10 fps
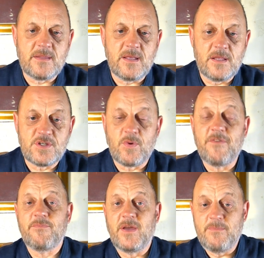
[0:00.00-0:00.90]
Taylor
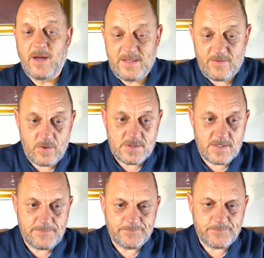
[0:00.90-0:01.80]
Swift might buy
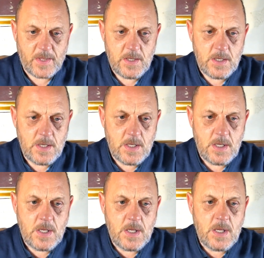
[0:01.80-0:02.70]
Torsa.
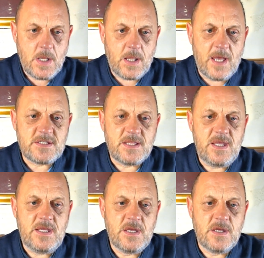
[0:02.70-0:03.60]
Last night,